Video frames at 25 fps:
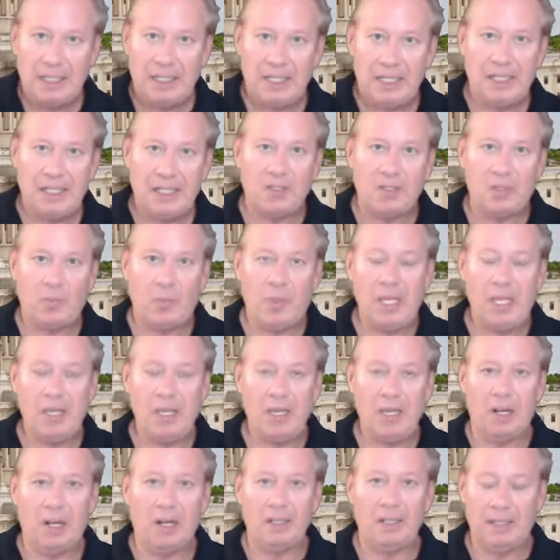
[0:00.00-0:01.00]
It's
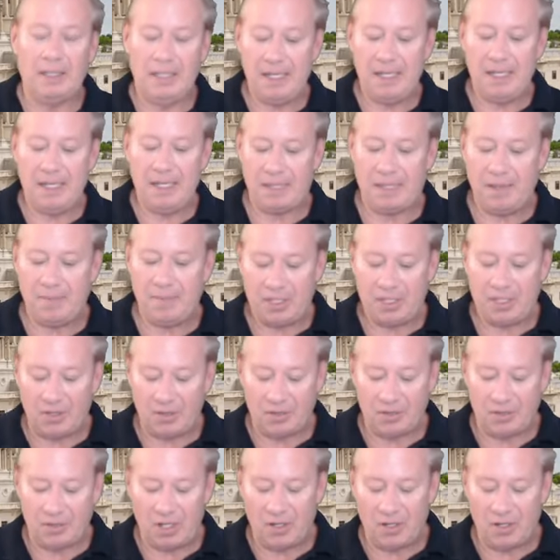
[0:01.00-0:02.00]
PR Landscape
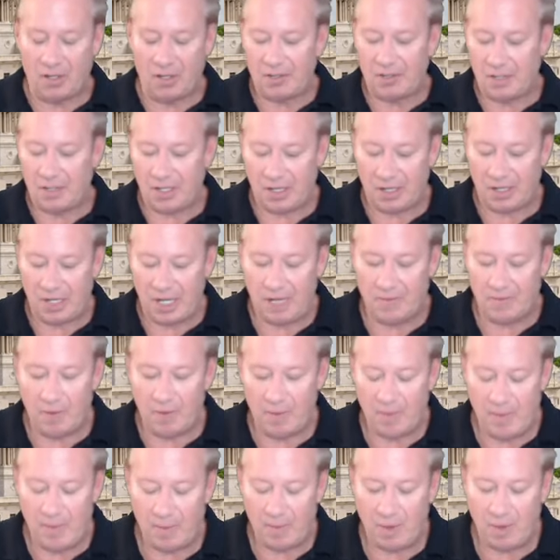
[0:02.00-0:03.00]
Materials and Garden Center. And
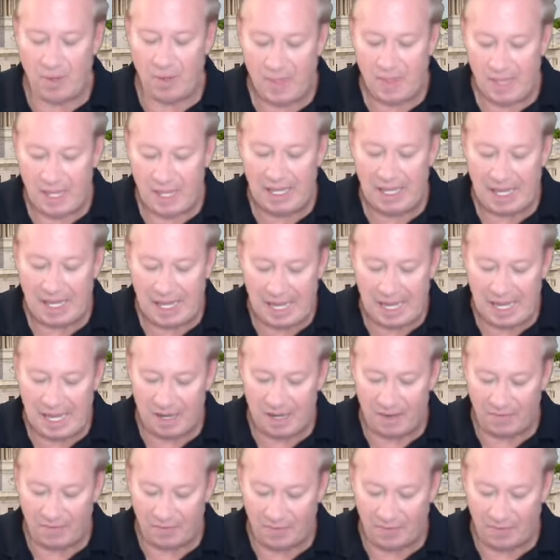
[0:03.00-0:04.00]
remember, they
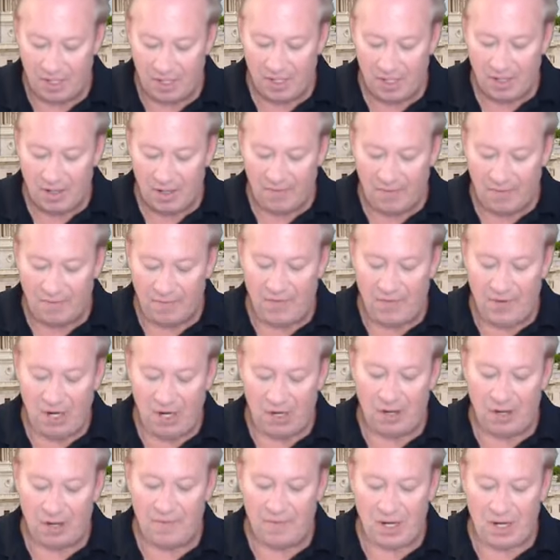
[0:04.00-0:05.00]
have
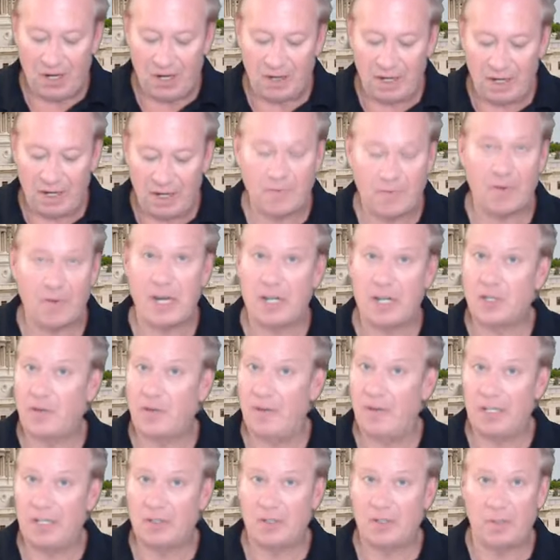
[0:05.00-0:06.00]
very, very
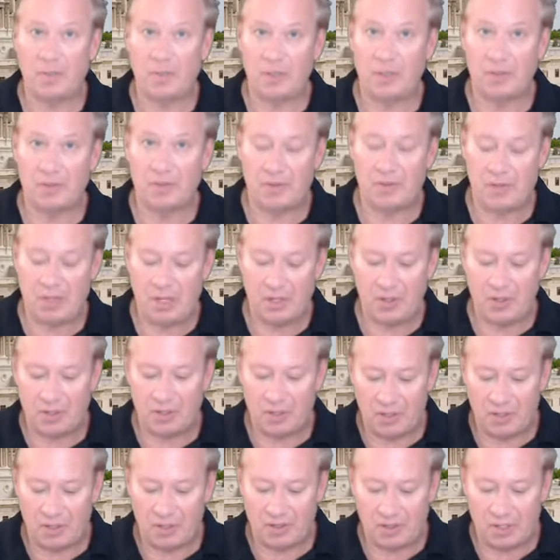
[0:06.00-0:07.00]
fresh vegetables that are
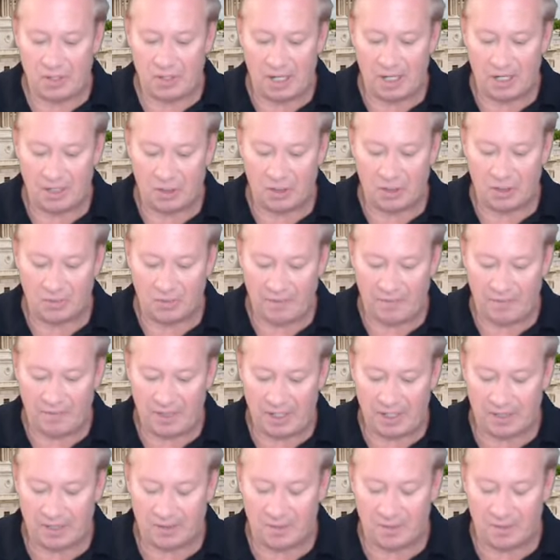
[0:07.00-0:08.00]
just
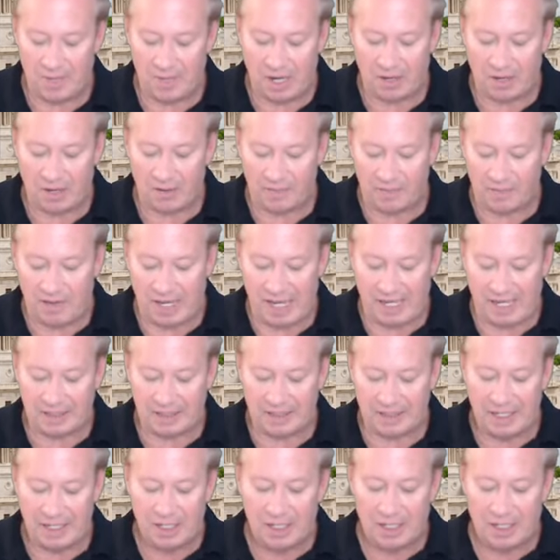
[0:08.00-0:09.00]
terrific, as a matter of fact.